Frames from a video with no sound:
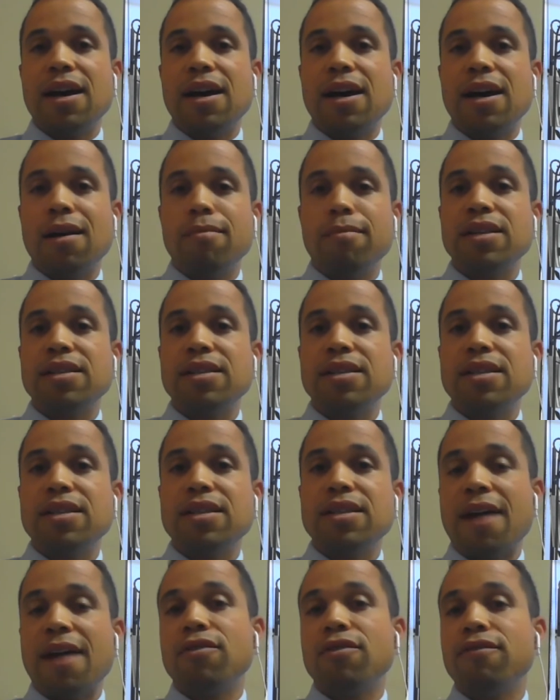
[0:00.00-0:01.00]
Um,
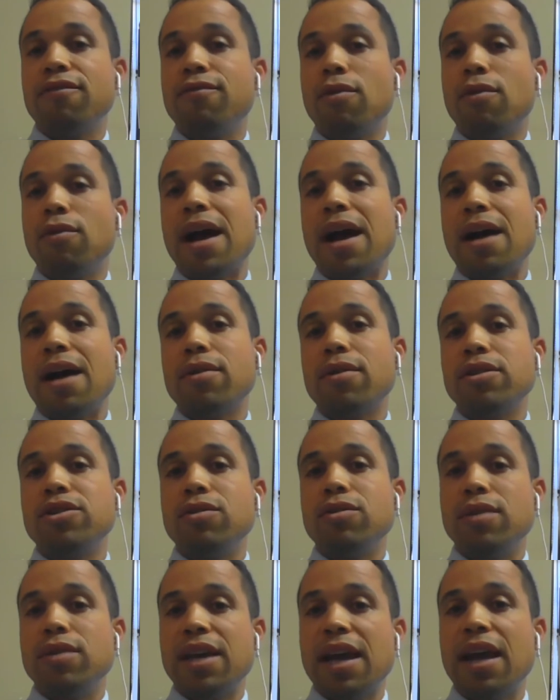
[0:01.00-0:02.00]
because after four
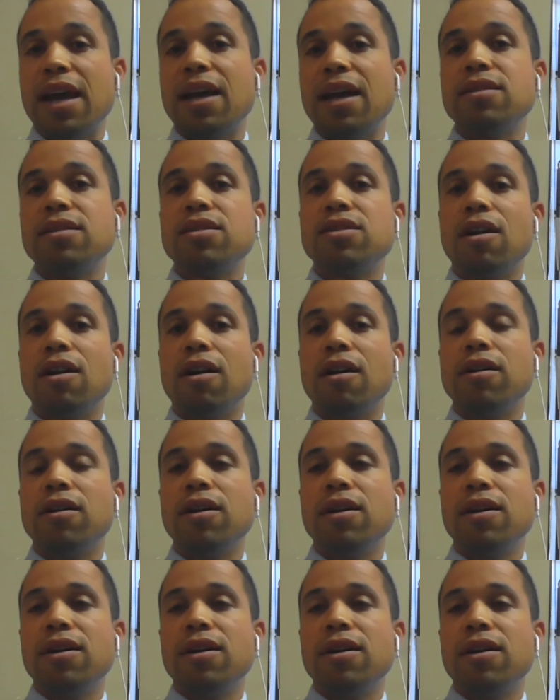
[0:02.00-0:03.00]
hours, you can
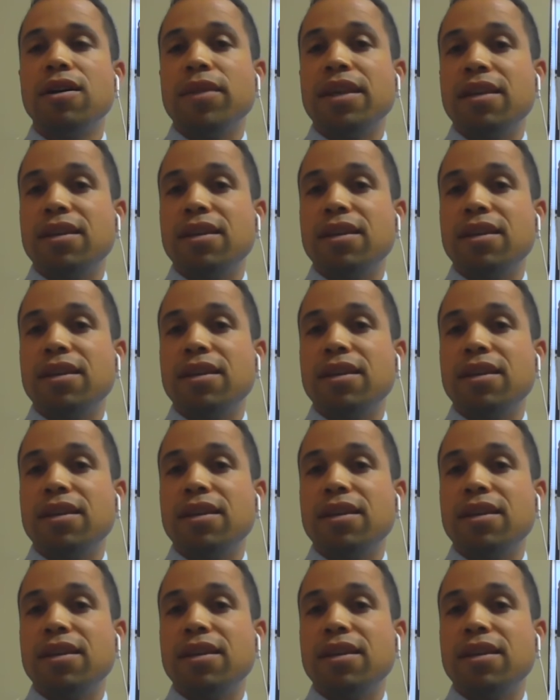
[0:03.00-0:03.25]
start